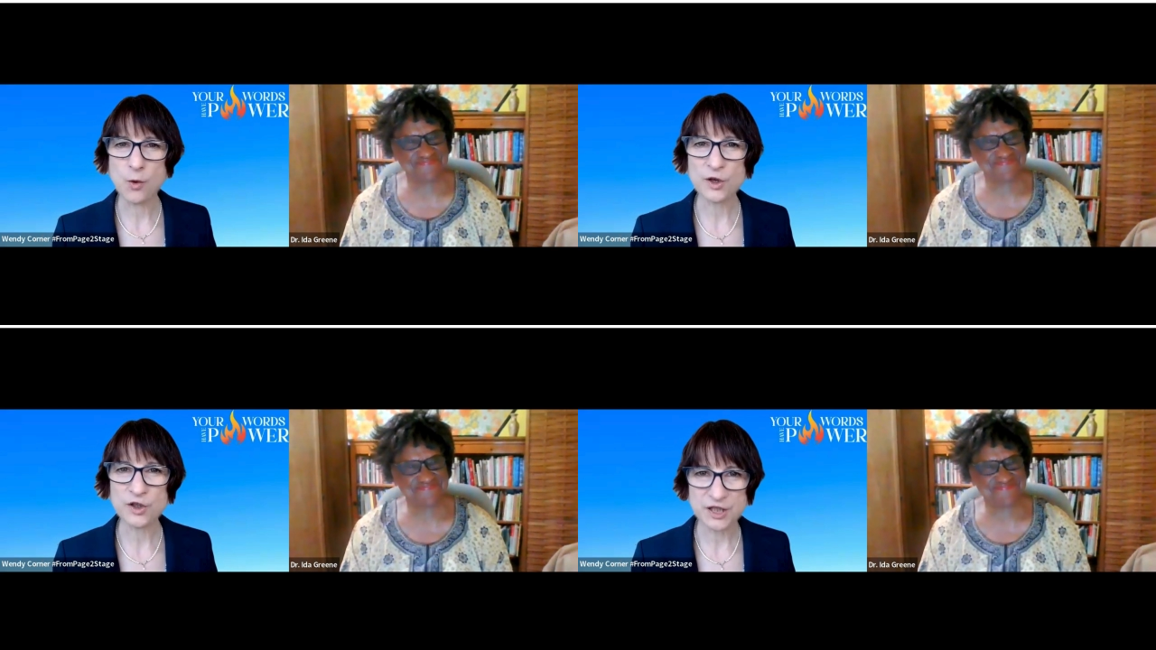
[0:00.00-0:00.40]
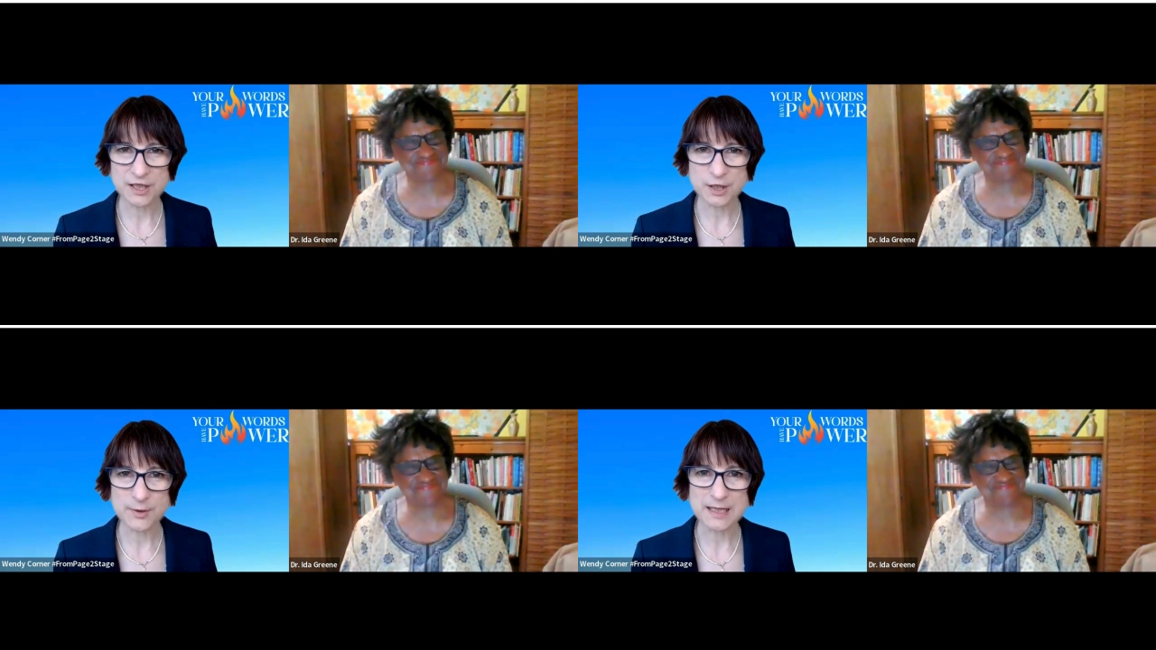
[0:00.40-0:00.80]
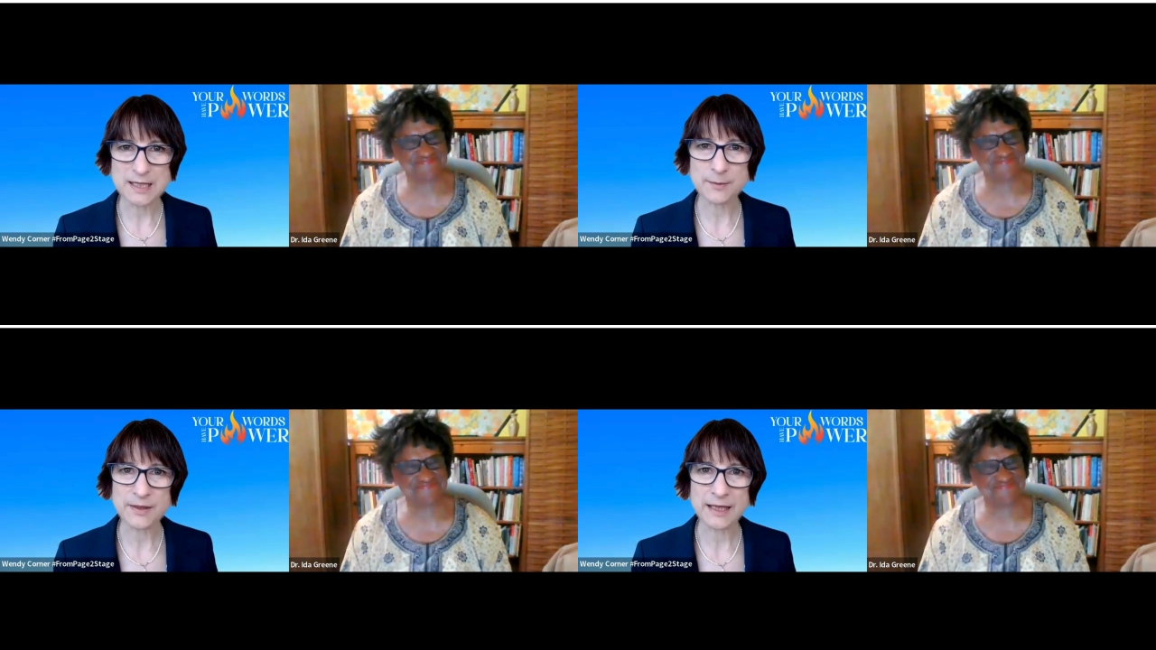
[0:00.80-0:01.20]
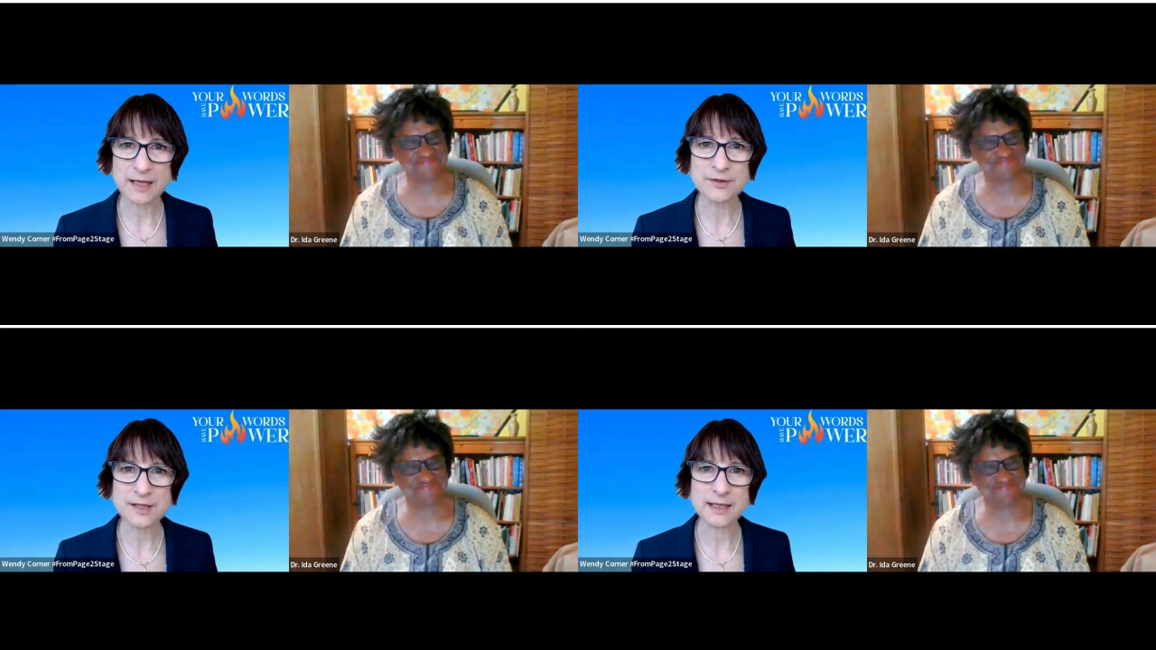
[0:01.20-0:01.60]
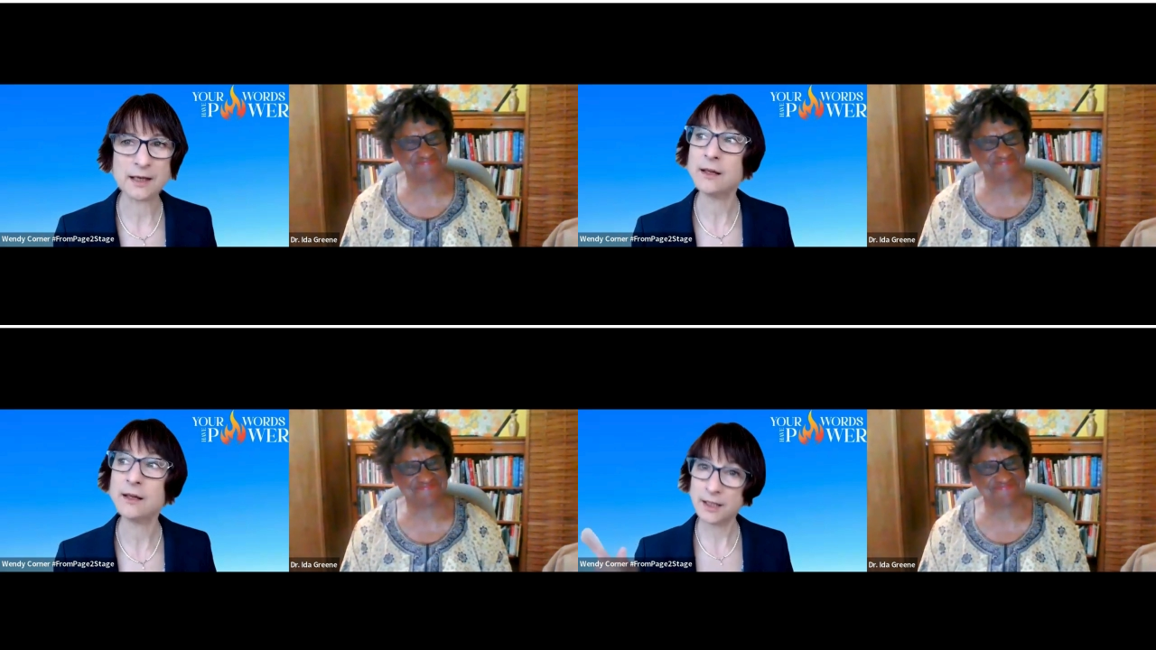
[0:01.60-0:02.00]
Speaker 1: well, she's doing something else
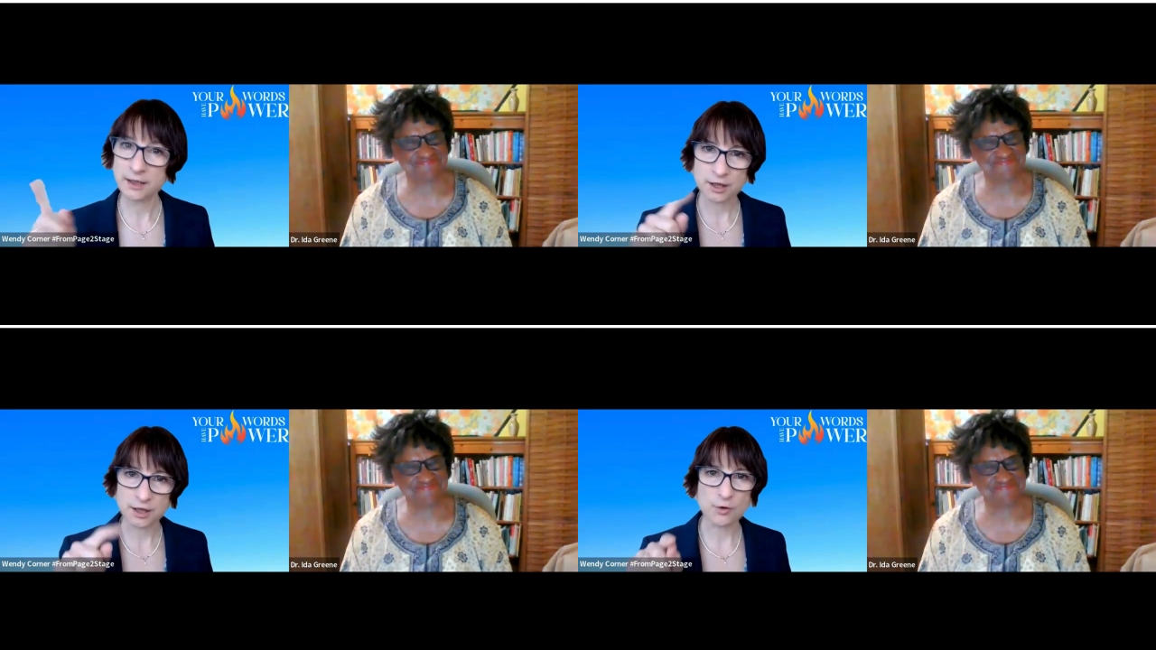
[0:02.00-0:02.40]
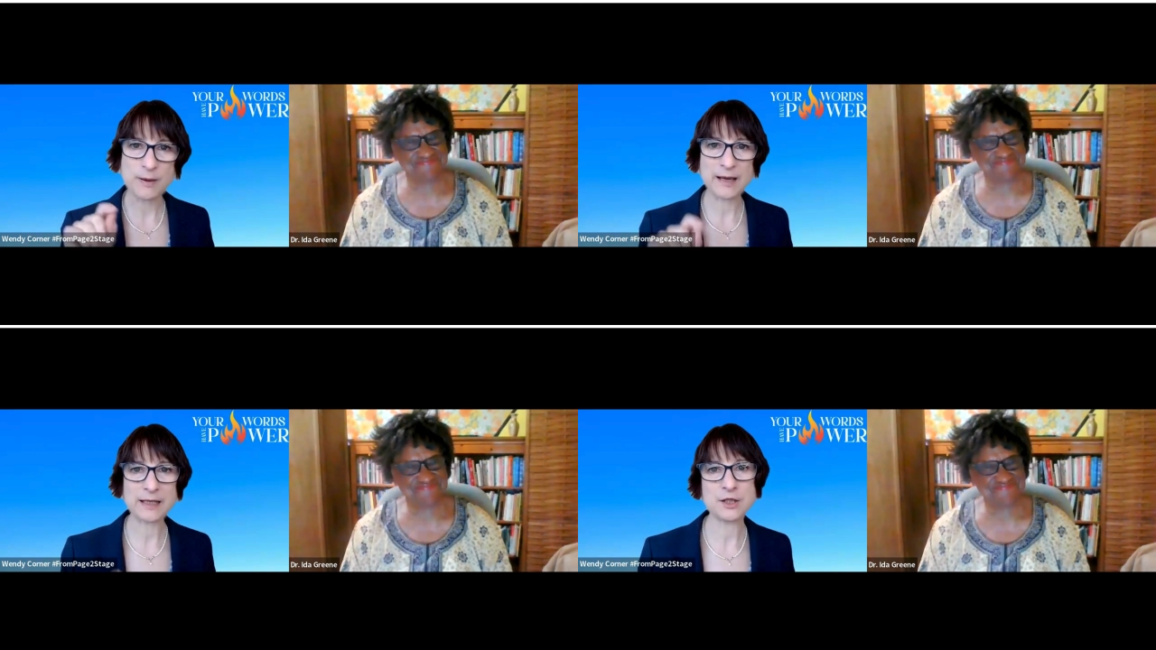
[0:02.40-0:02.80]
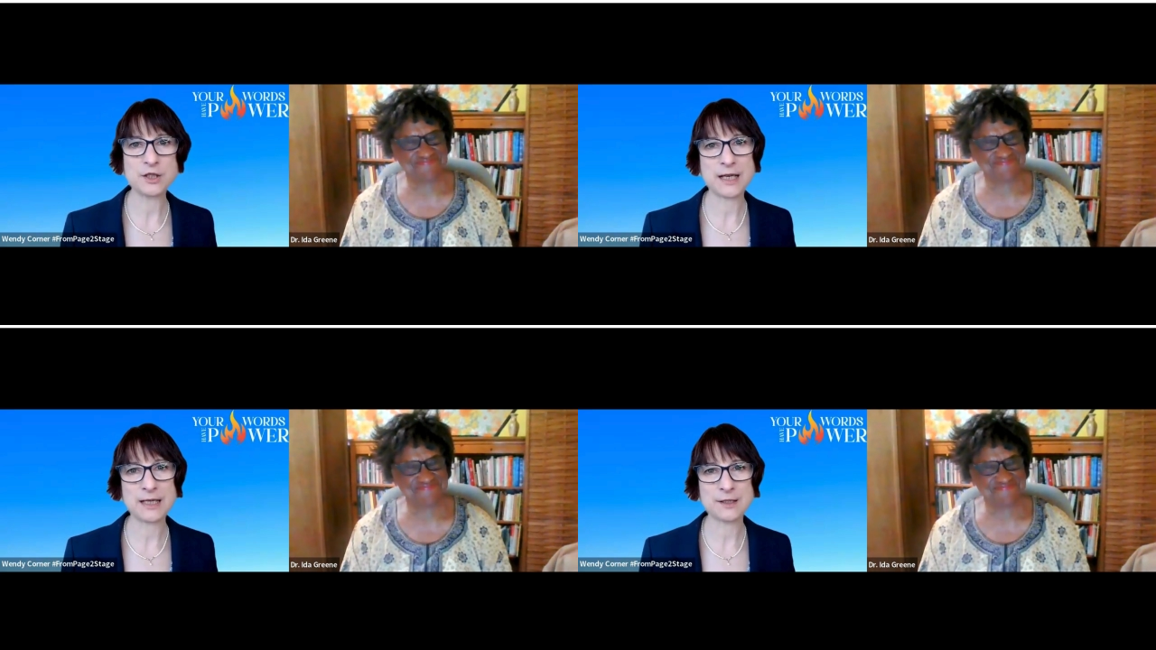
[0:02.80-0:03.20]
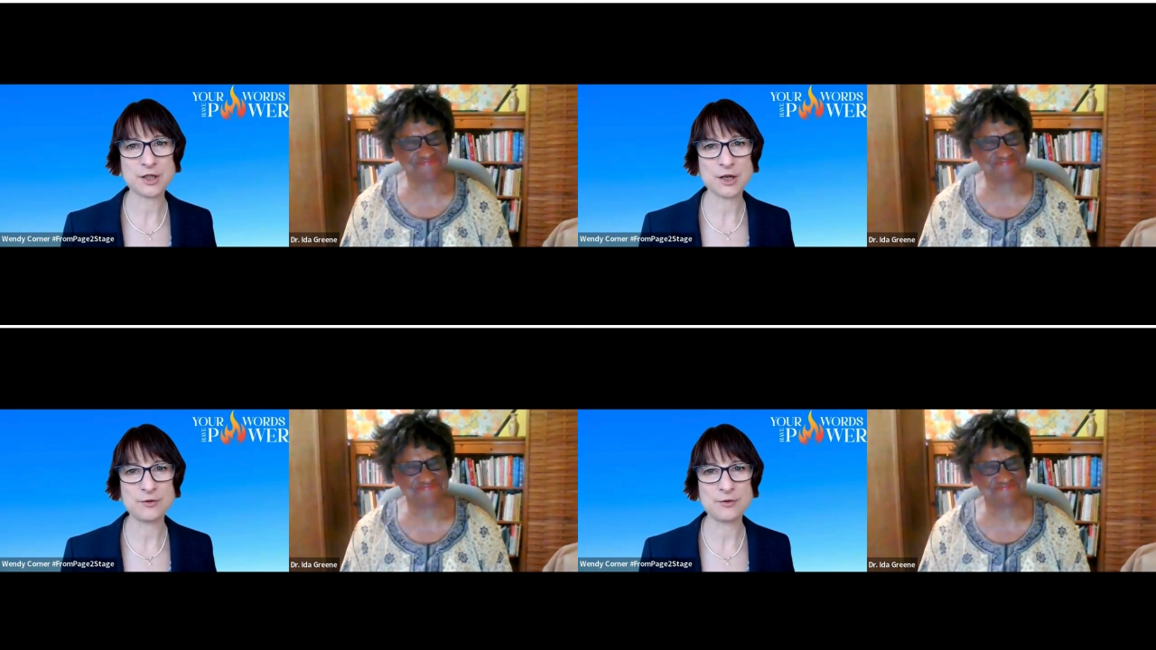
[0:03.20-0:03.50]
now. Go back and check the show